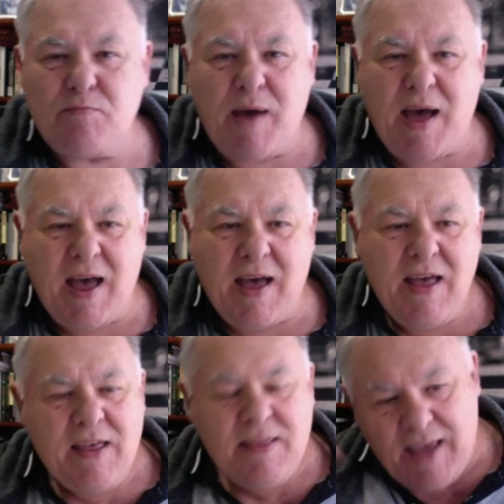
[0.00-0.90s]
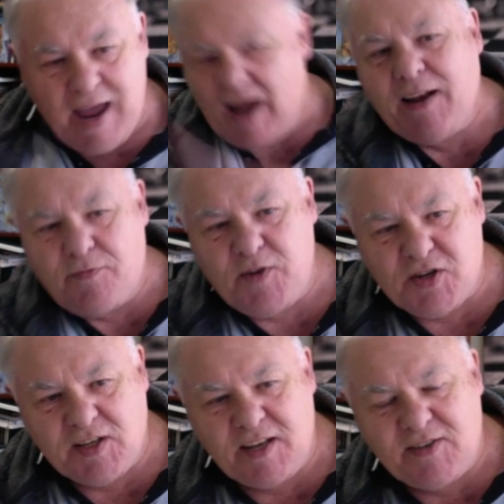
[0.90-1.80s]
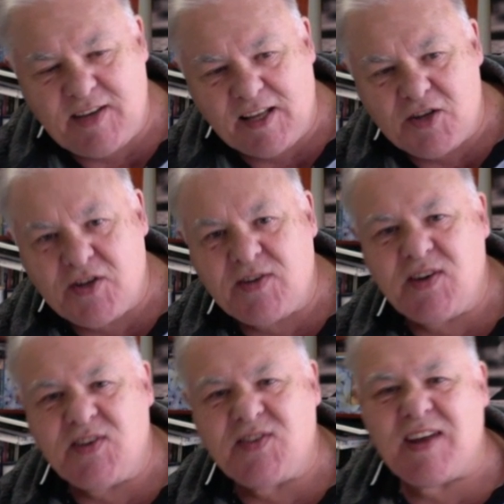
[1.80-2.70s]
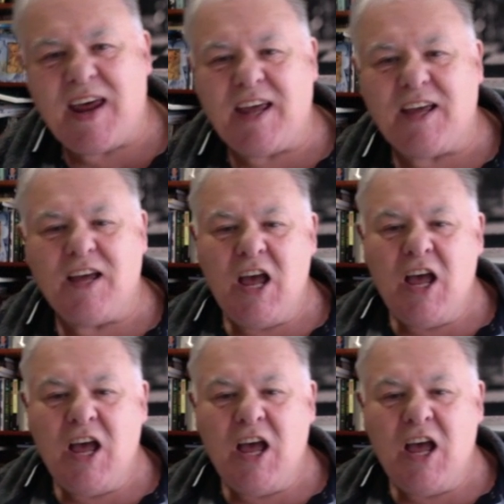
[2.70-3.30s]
bar, the artificial intelligence is saying,